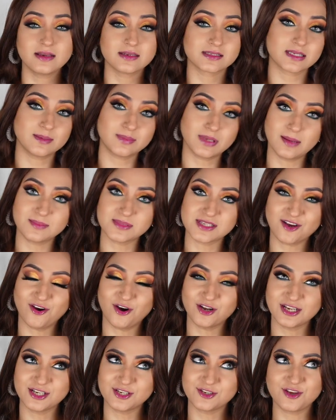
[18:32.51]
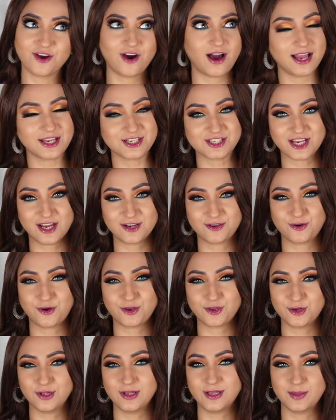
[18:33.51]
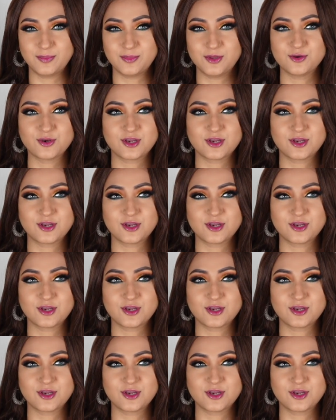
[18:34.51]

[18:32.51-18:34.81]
Sometimes according to your eyeshadow or your lip,